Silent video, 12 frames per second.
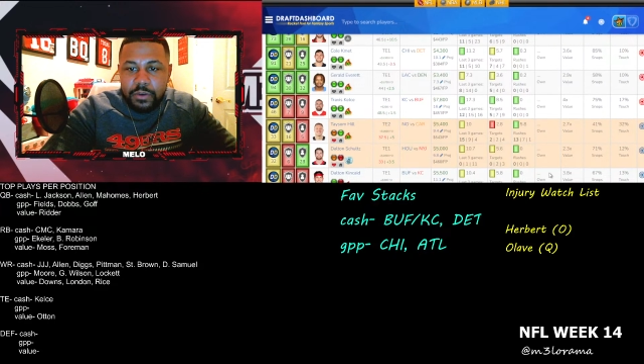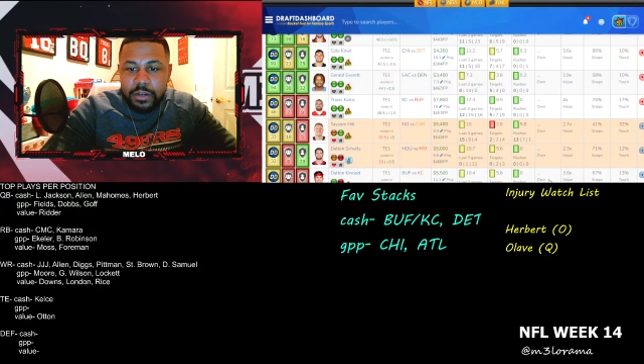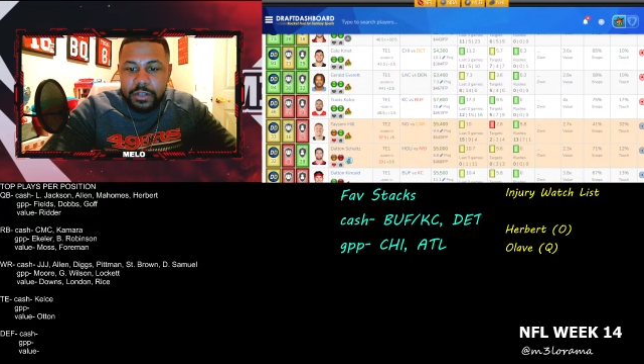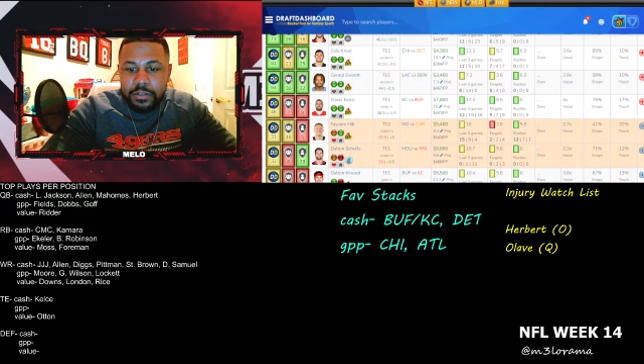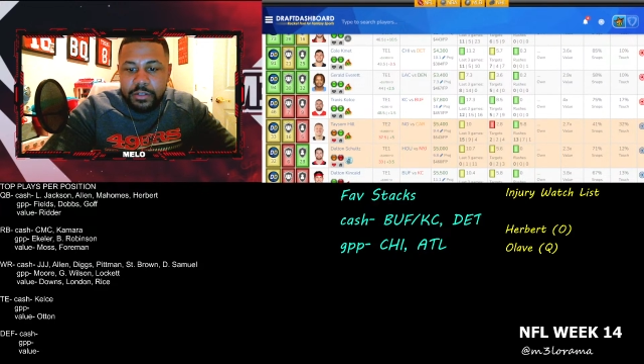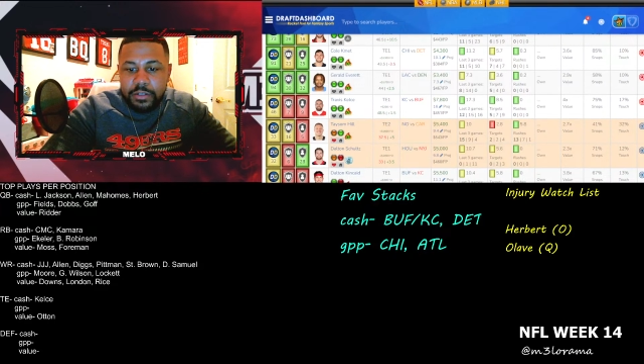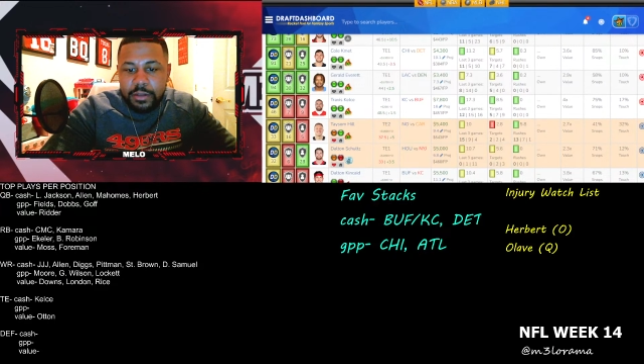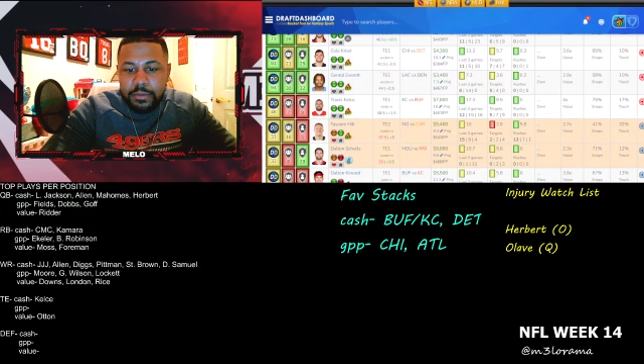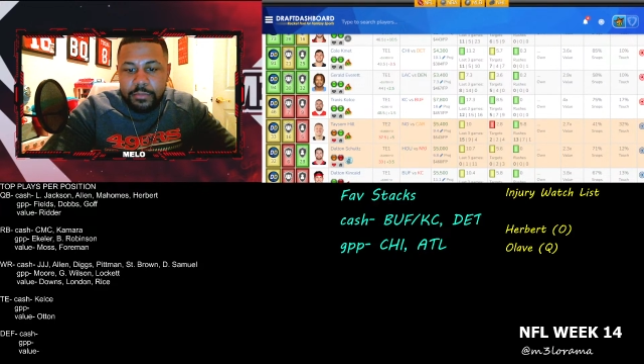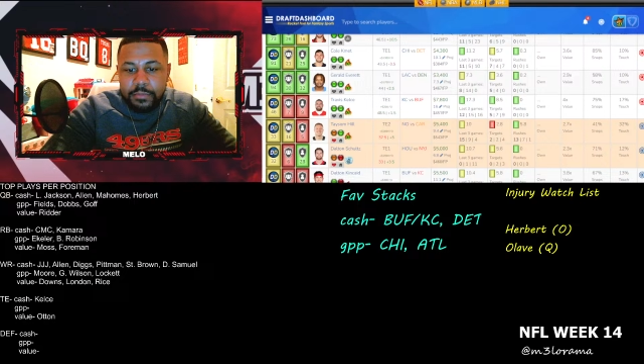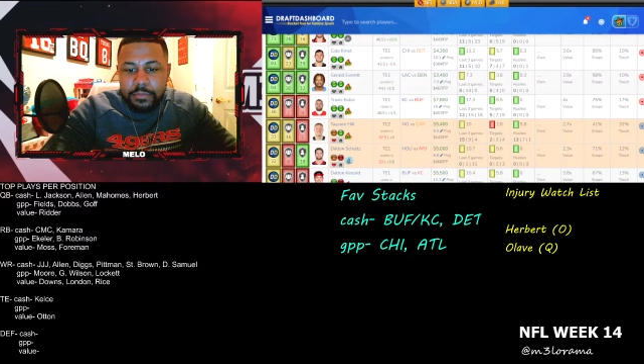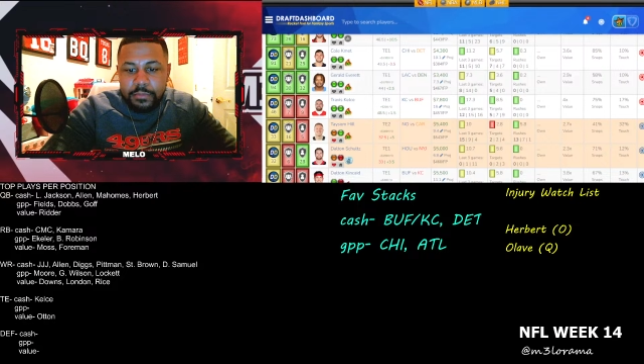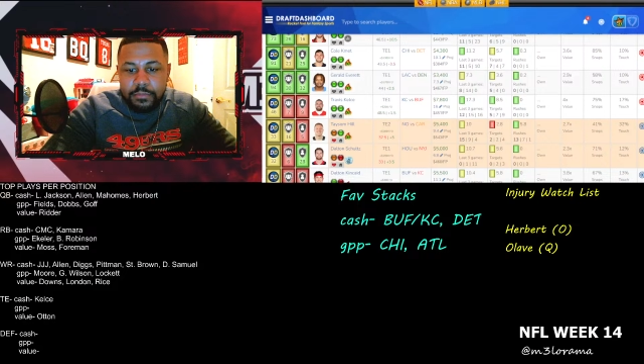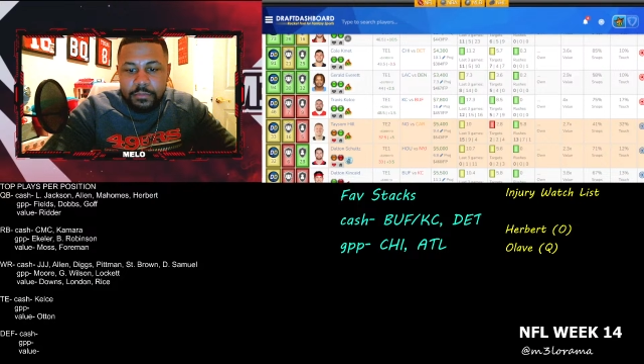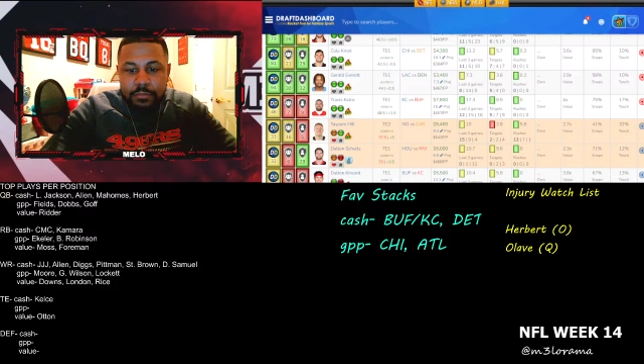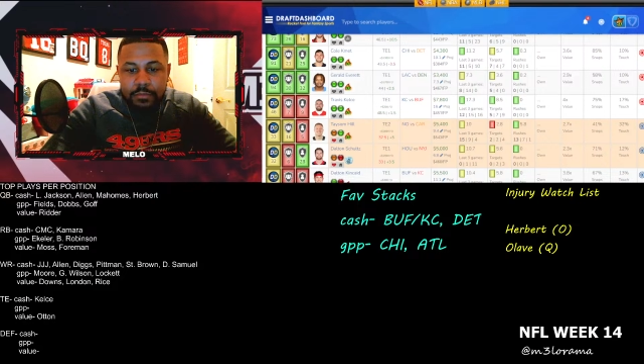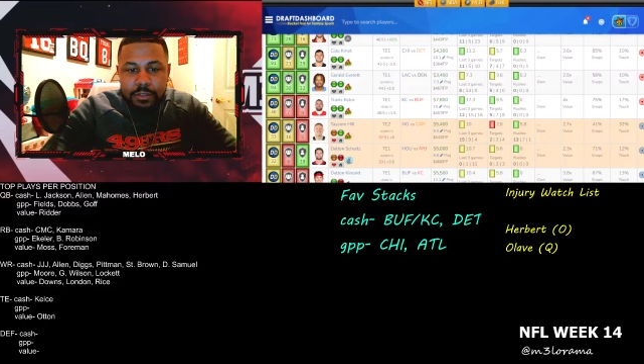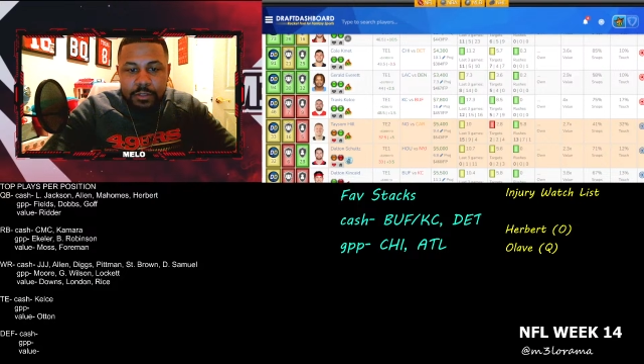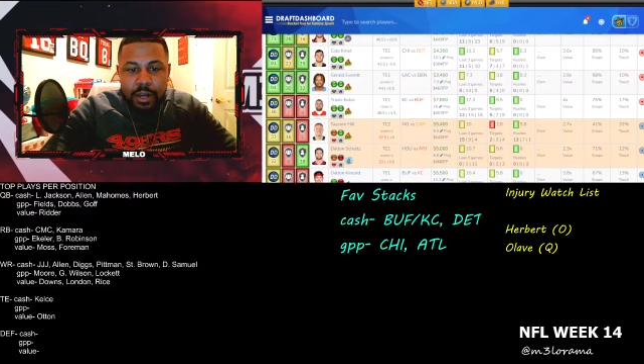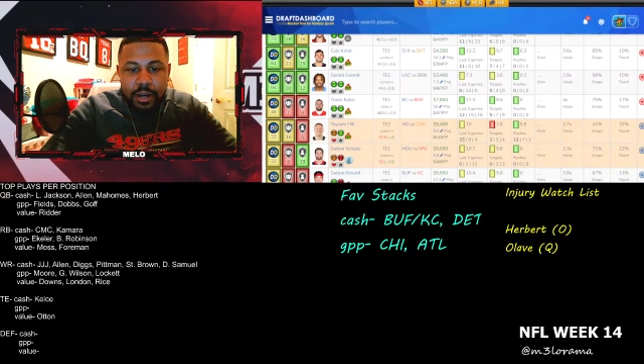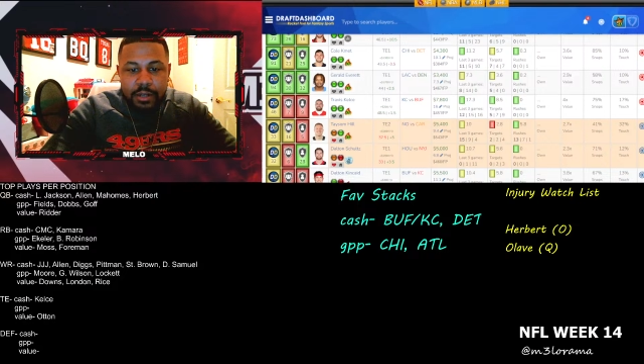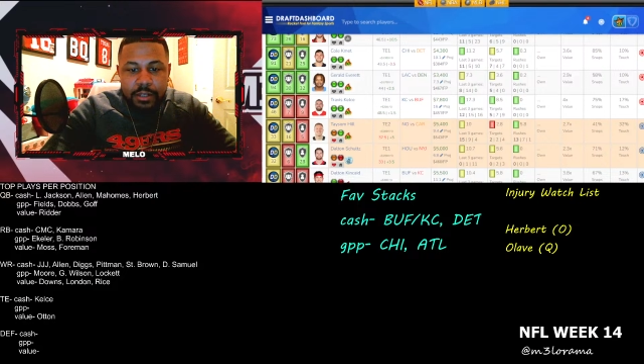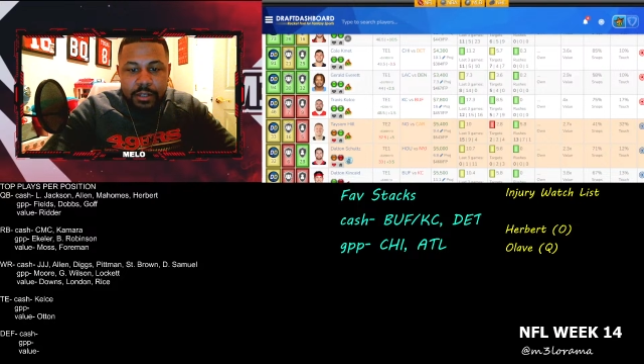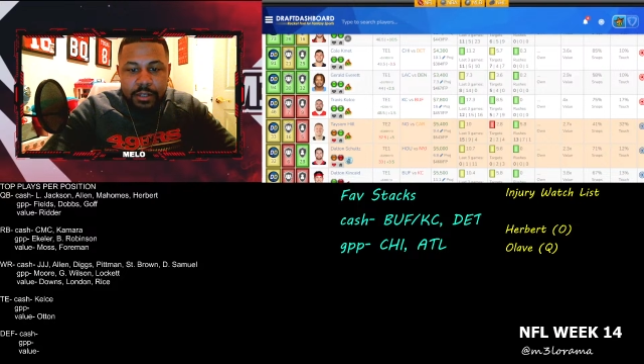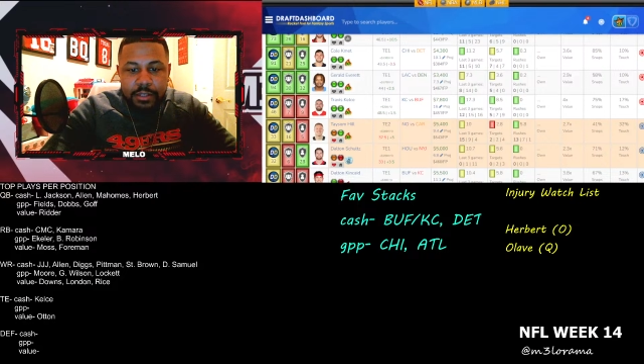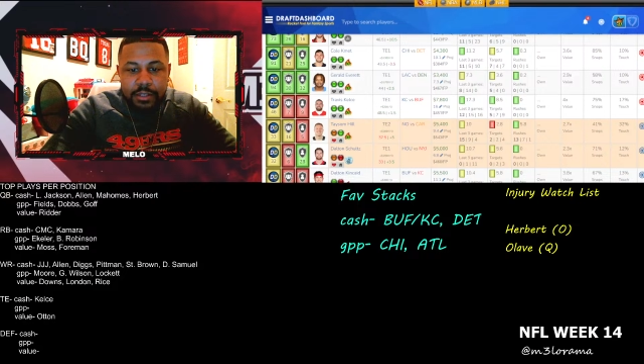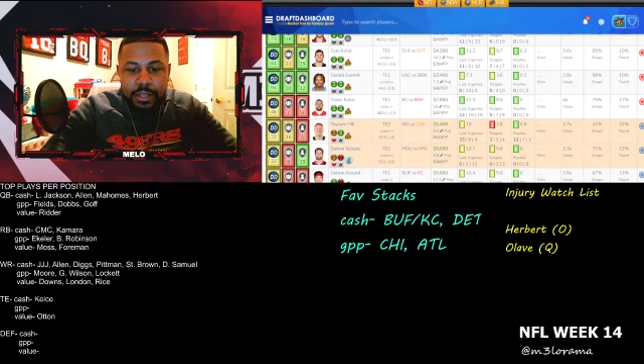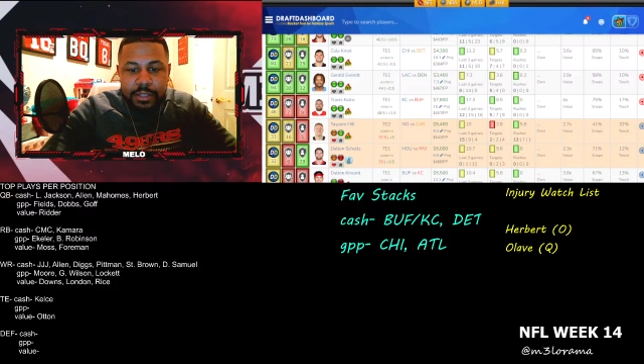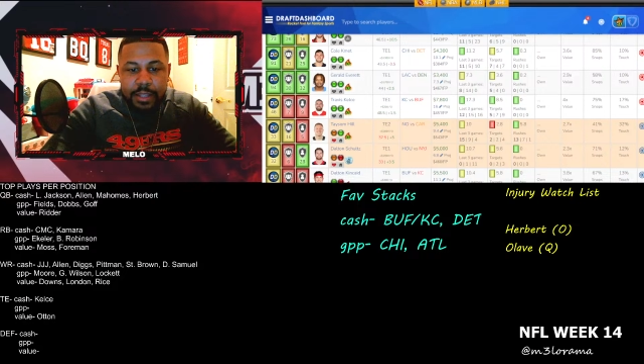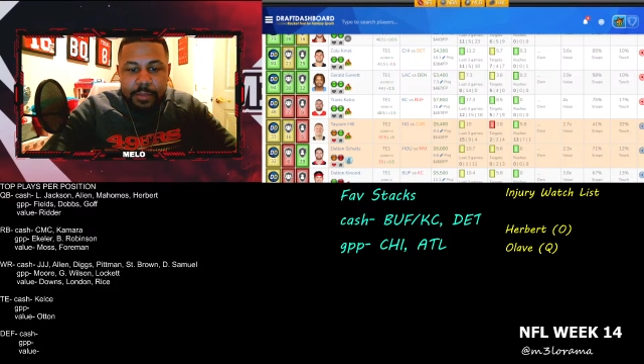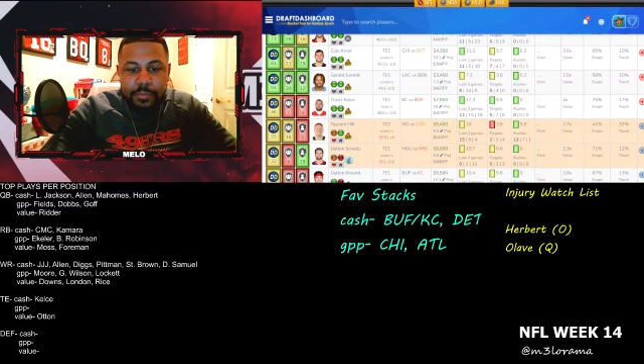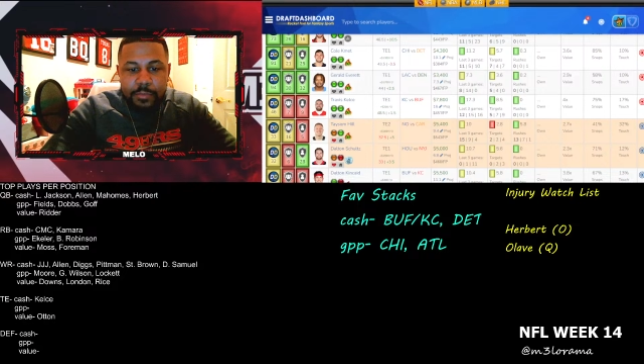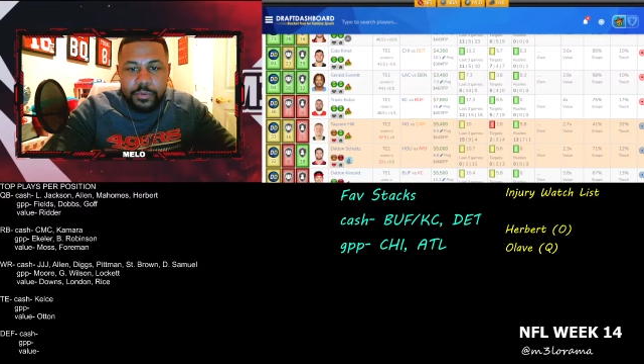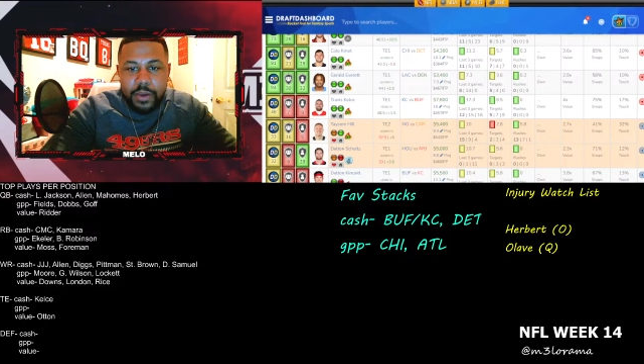I'm shocked he's at that price tag.